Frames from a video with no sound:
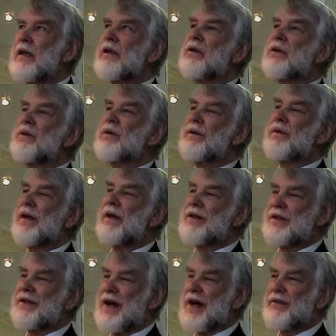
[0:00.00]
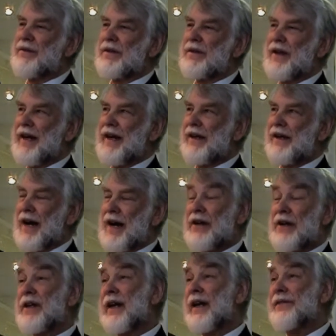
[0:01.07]
who discovered that he could
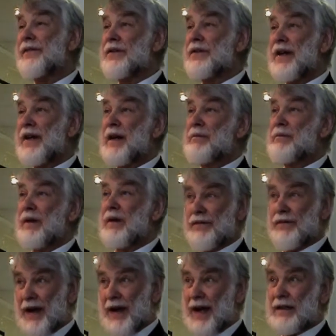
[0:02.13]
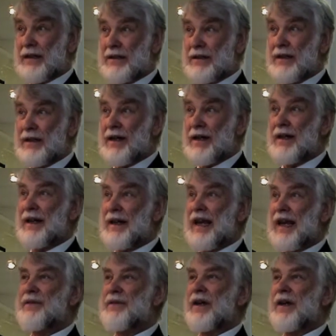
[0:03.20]
actually get the same effect
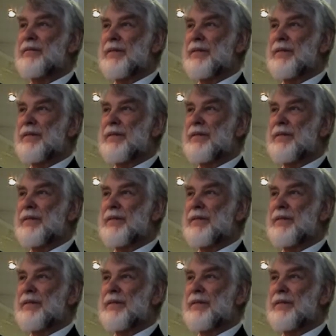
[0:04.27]
if he